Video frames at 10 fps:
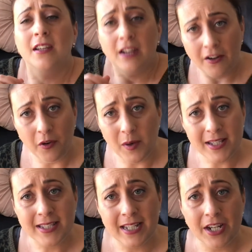Everyone
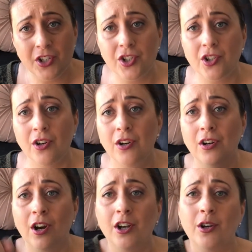stay strong.
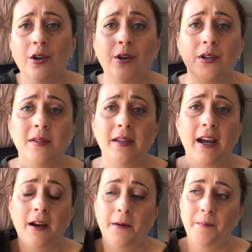I
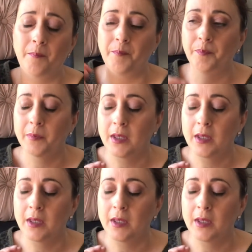know